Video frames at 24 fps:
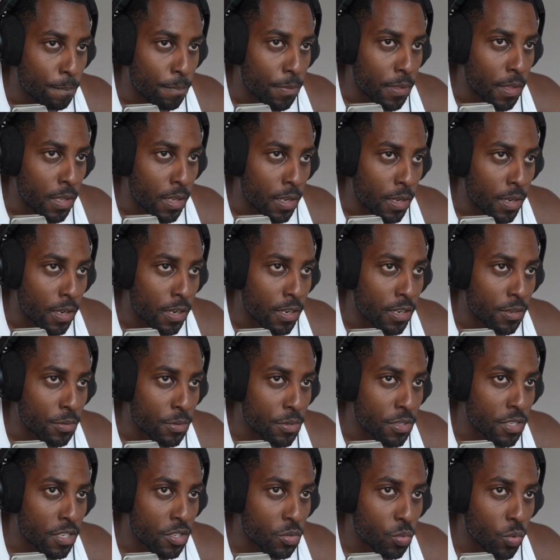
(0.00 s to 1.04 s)
Yeah, there
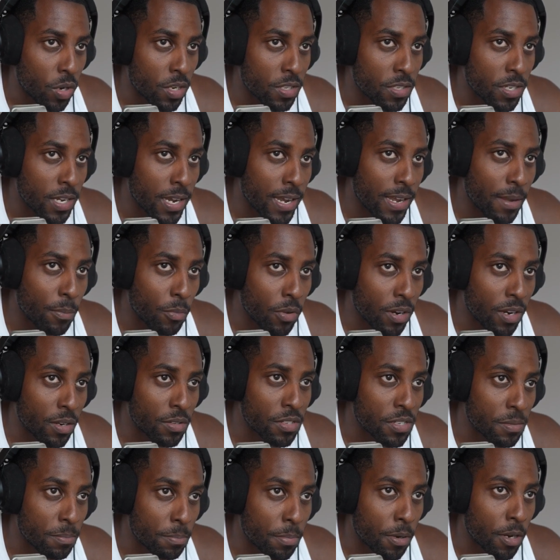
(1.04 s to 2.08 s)
was this one time when I was
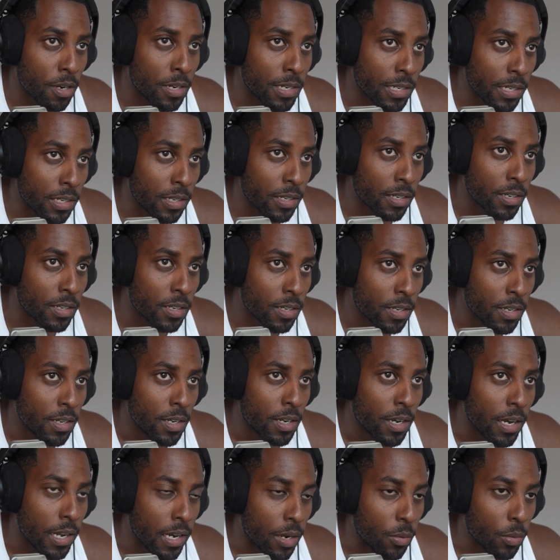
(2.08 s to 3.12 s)
in Bali,
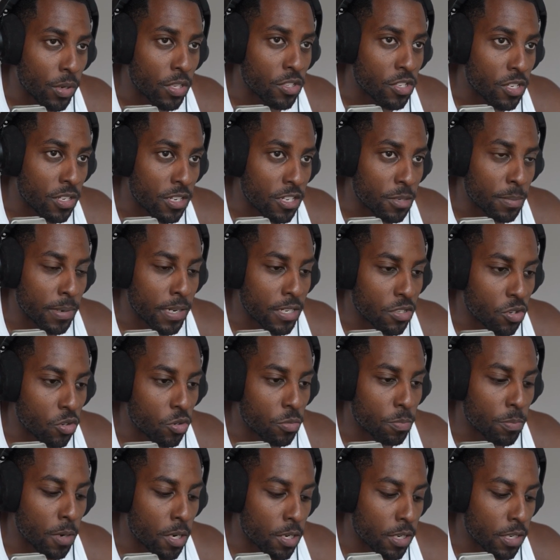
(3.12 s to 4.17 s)
and I went to this place called
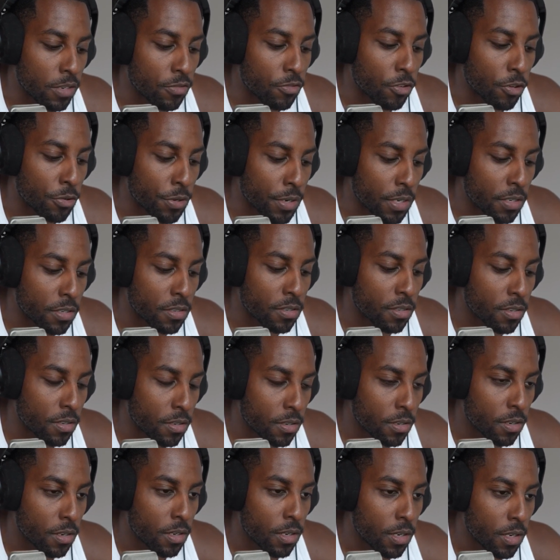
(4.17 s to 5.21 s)
Monkey Forest,
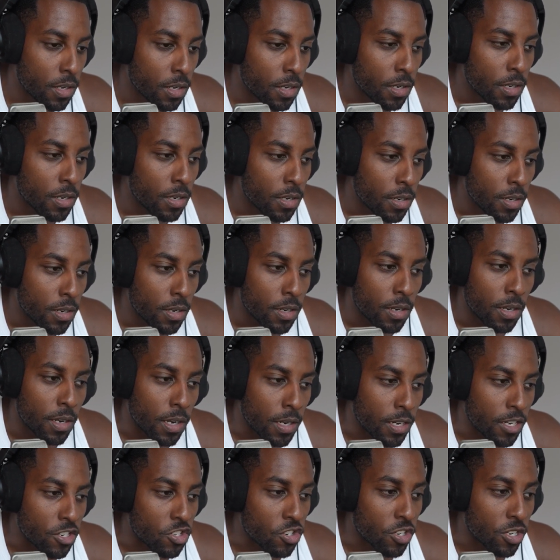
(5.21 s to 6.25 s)

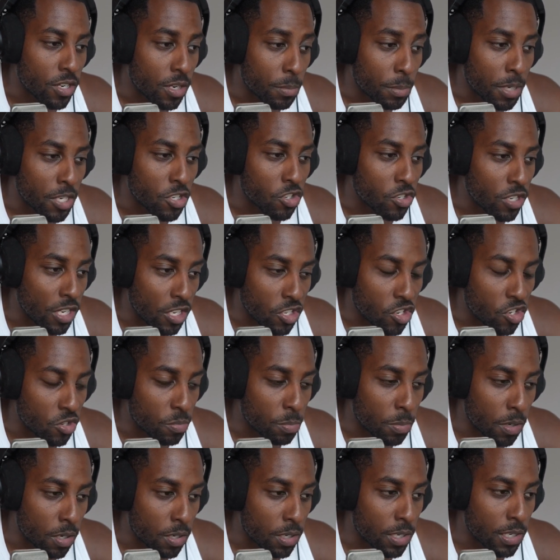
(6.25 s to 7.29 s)
and as you can imagine, there's just
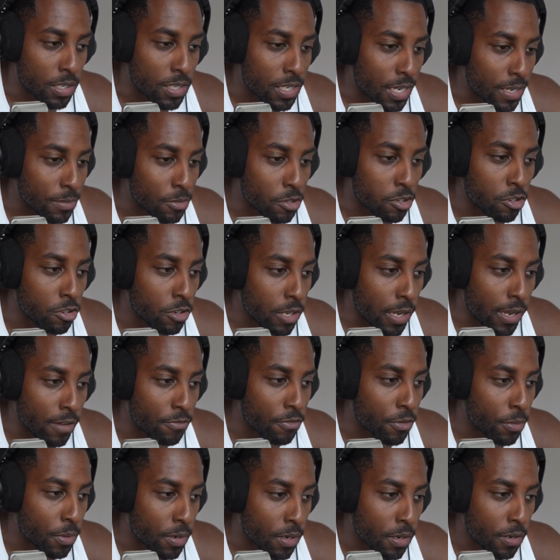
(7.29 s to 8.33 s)
monkeys absolutely
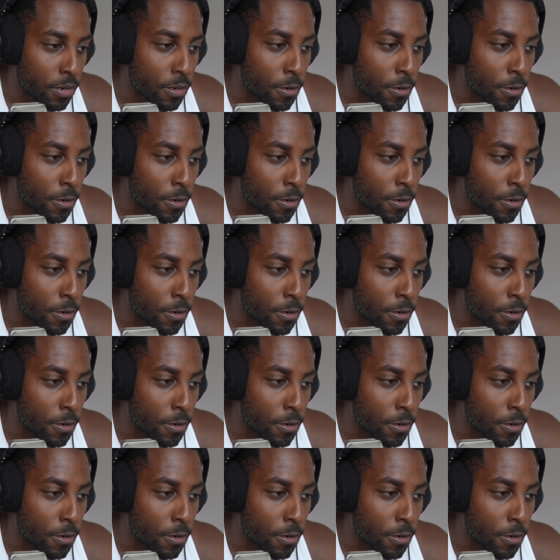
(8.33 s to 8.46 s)
everywhere.